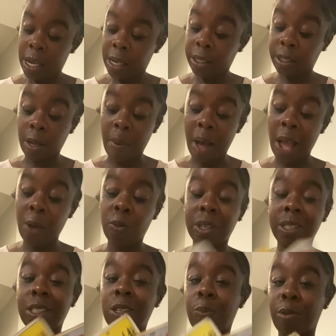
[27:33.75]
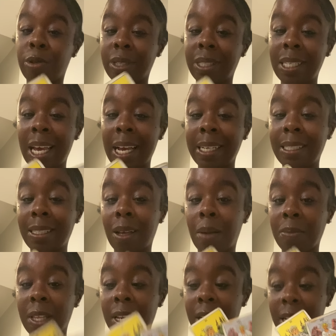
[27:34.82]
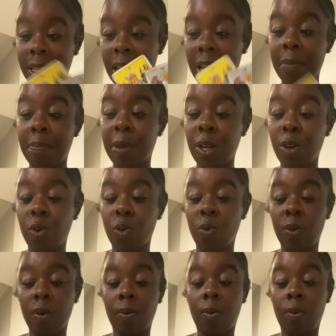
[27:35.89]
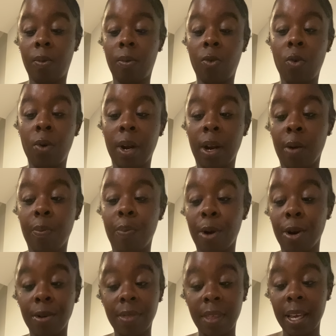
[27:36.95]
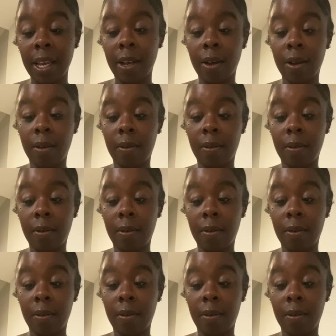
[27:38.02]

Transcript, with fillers: Somebody wants to protect something that they build or their birthday.